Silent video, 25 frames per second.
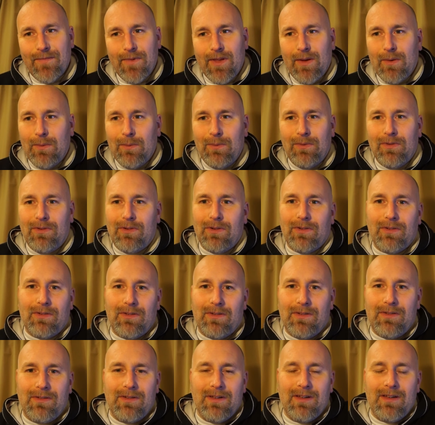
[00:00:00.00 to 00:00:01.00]

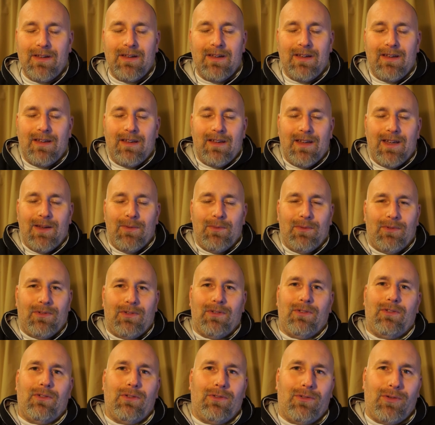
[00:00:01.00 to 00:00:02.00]

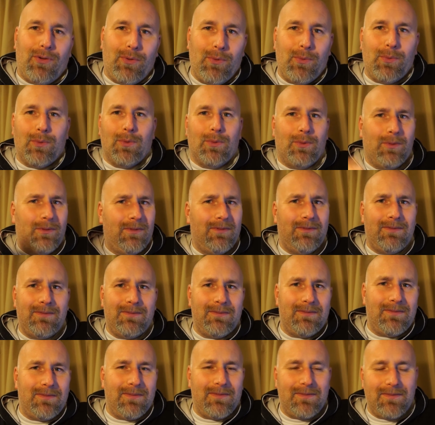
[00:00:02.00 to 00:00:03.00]
a tool
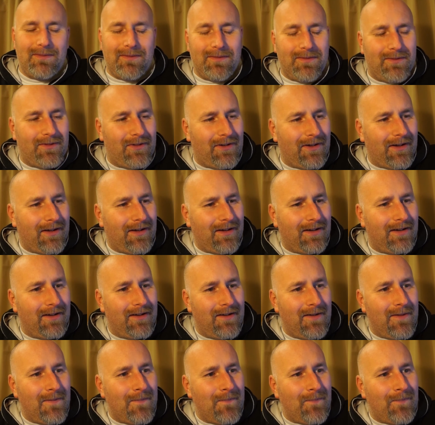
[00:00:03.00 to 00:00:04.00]
to
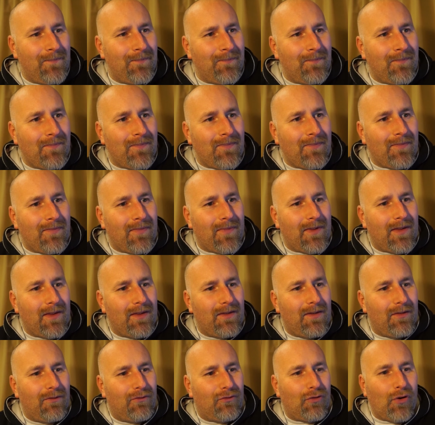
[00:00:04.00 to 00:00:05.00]

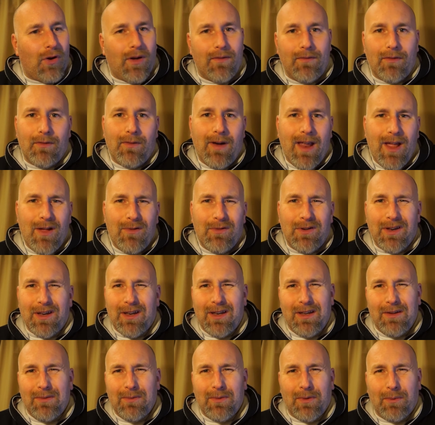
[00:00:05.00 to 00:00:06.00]
drive around
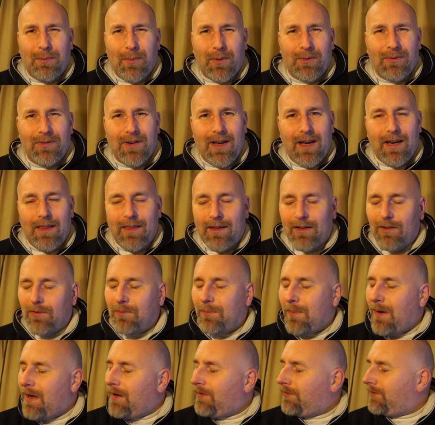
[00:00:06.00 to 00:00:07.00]
in. It wasn't anything
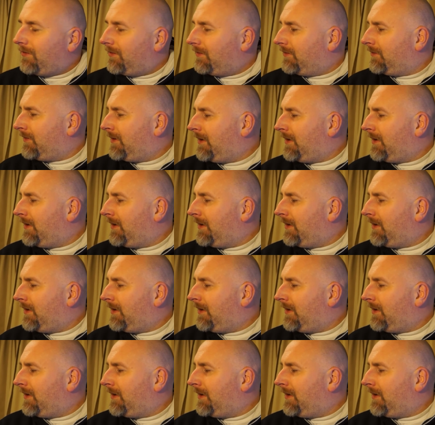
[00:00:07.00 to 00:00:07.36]
special.